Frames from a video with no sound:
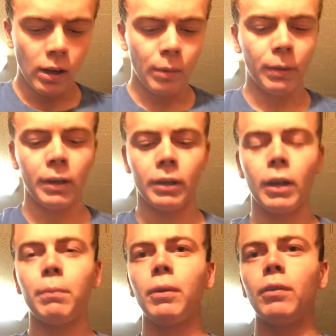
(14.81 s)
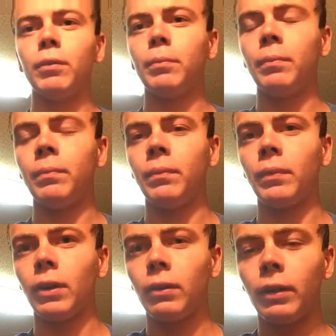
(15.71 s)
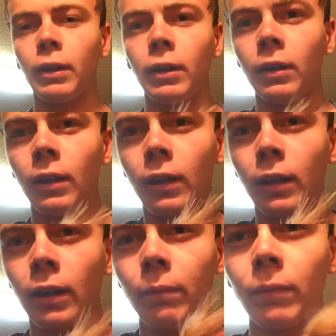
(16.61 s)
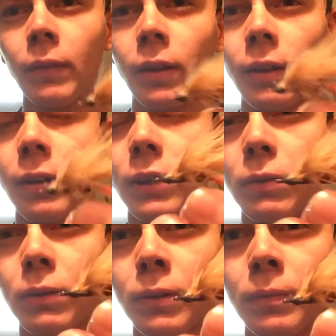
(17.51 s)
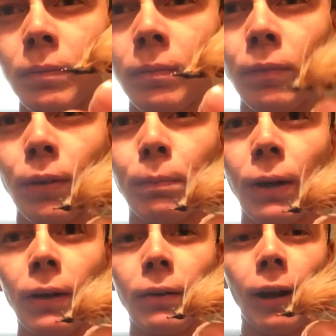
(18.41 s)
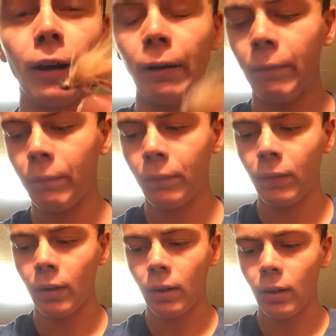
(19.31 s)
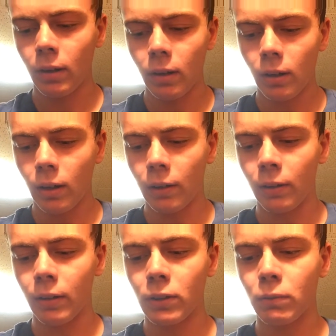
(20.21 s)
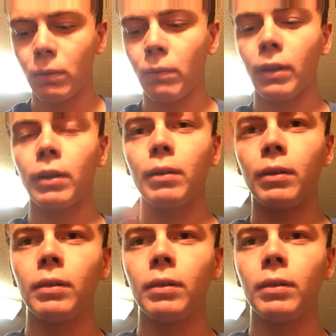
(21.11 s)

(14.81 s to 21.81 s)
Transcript: Made a couple of them earlier. This one with brown hair, and then this one with